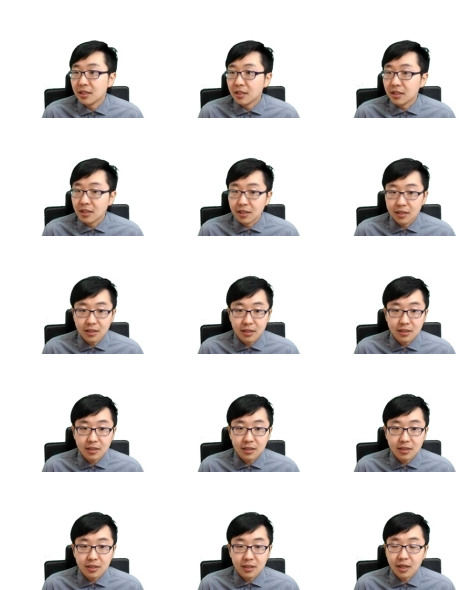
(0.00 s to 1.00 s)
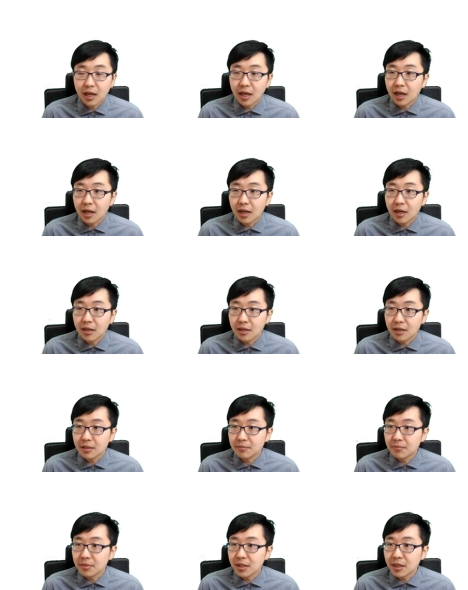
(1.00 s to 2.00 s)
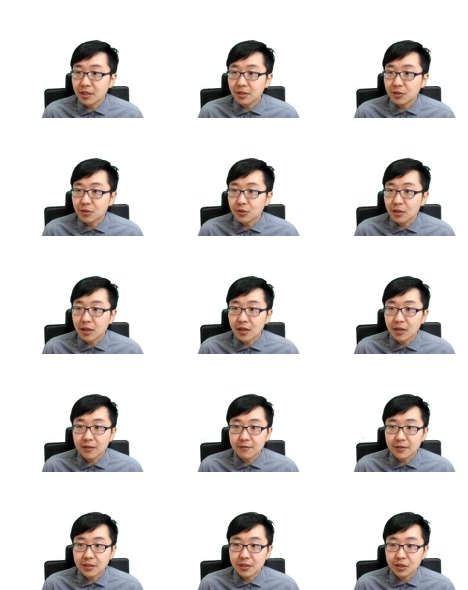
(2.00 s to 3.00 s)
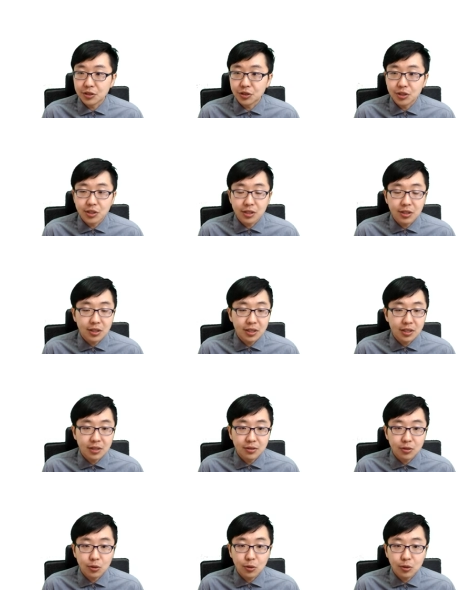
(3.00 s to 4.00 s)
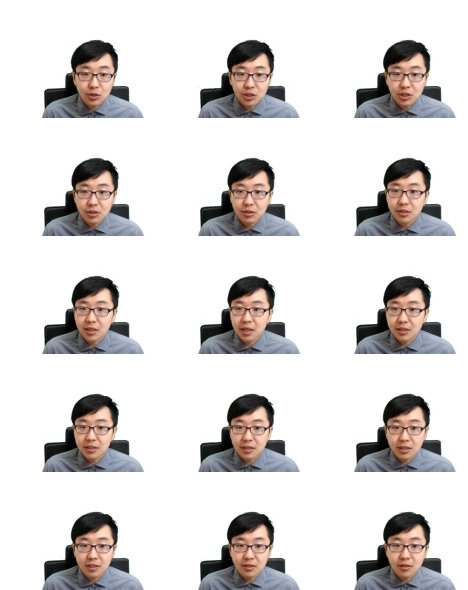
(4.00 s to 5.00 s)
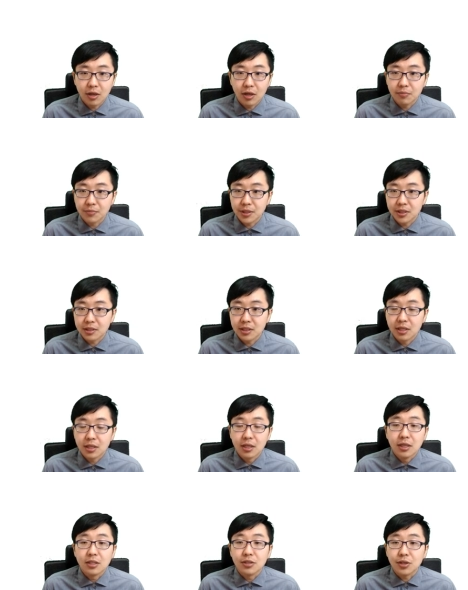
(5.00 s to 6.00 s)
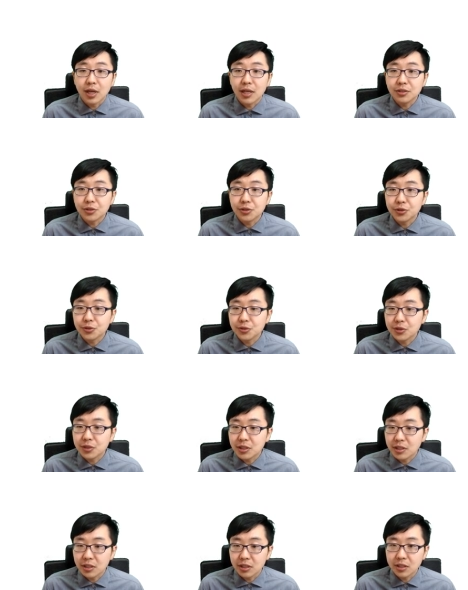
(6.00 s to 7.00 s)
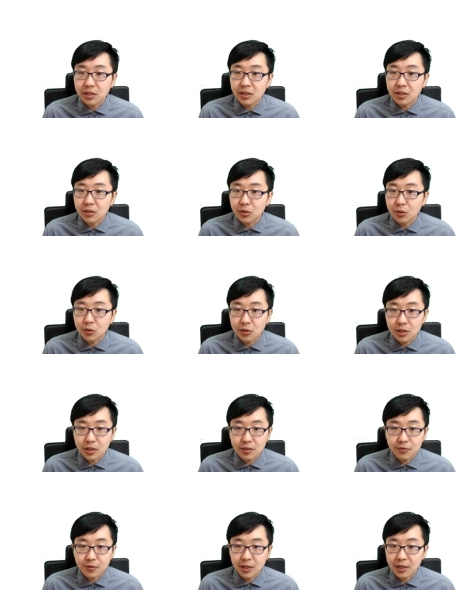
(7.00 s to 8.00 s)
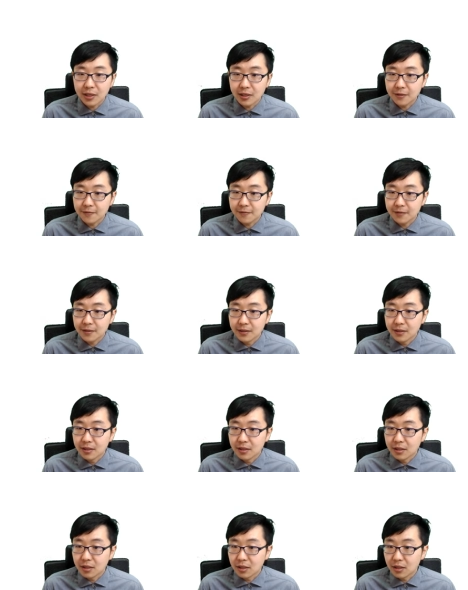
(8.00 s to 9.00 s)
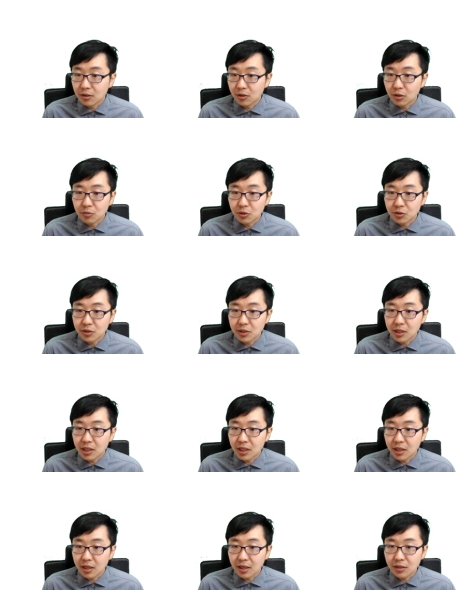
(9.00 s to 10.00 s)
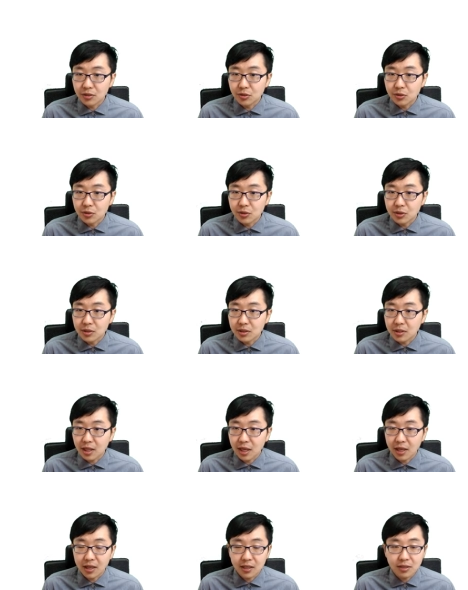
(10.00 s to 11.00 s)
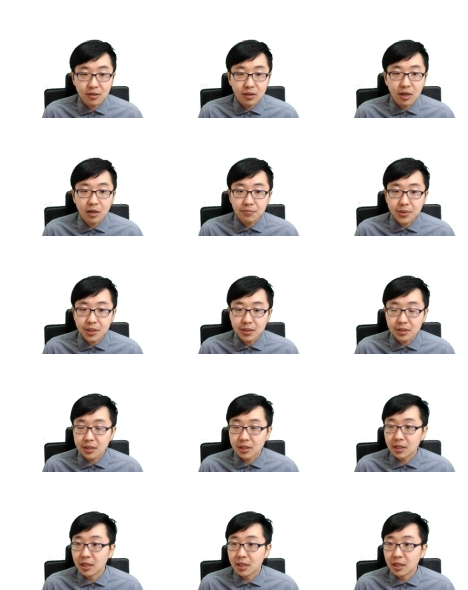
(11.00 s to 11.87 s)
and I'm planning to cover the shear and torsion related topics. So as you could see here, in total we have almost 8 to 10 topics,